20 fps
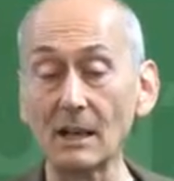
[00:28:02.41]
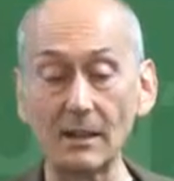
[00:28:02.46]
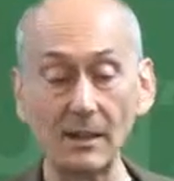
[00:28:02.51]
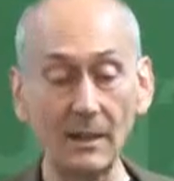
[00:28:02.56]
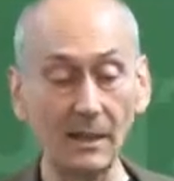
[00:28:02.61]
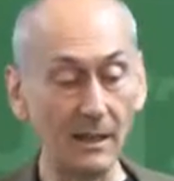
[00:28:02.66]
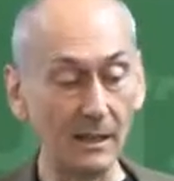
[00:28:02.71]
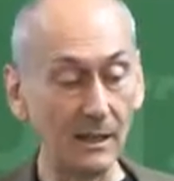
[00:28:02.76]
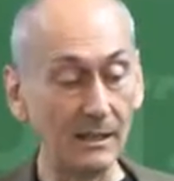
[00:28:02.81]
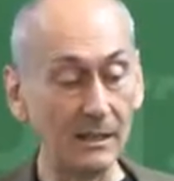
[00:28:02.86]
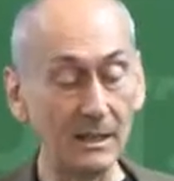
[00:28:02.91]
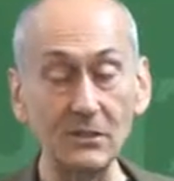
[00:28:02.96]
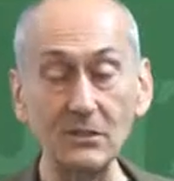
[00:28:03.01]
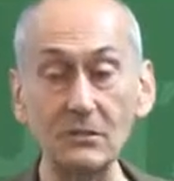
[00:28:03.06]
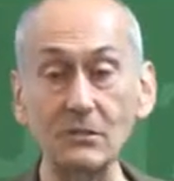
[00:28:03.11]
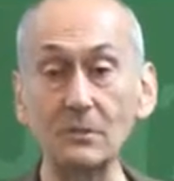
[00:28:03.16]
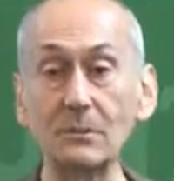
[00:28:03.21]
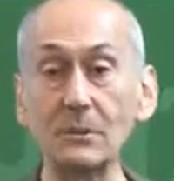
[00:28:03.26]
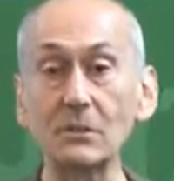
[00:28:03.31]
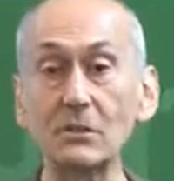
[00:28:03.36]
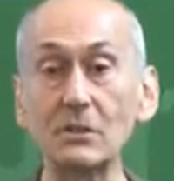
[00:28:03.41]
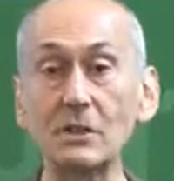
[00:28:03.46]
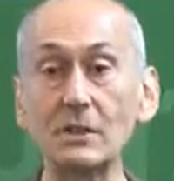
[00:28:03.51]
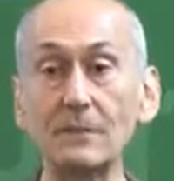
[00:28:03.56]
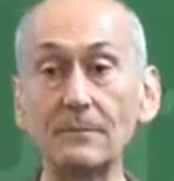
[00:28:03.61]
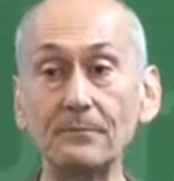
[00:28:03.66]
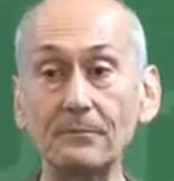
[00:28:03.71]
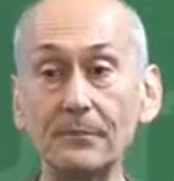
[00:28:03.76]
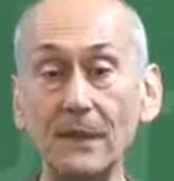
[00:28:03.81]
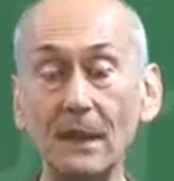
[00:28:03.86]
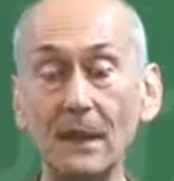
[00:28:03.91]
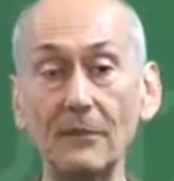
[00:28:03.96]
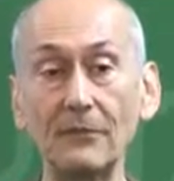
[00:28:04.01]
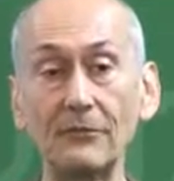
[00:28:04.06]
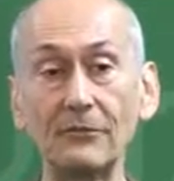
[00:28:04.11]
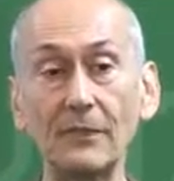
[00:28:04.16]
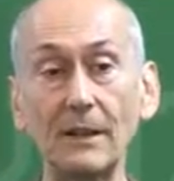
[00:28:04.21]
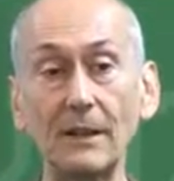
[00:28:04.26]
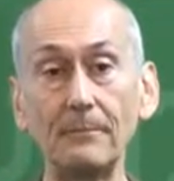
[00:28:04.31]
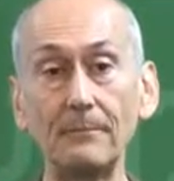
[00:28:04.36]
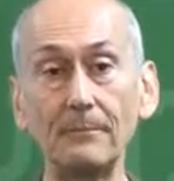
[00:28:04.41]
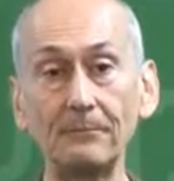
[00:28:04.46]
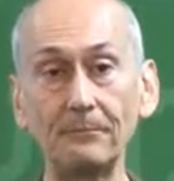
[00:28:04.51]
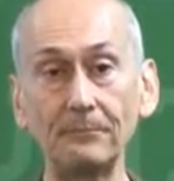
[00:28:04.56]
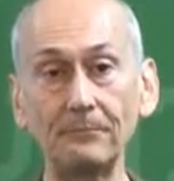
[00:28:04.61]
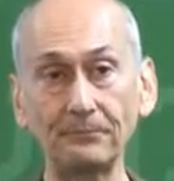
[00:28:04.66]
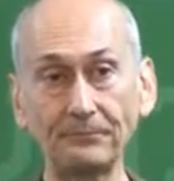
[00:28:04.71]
The distribution of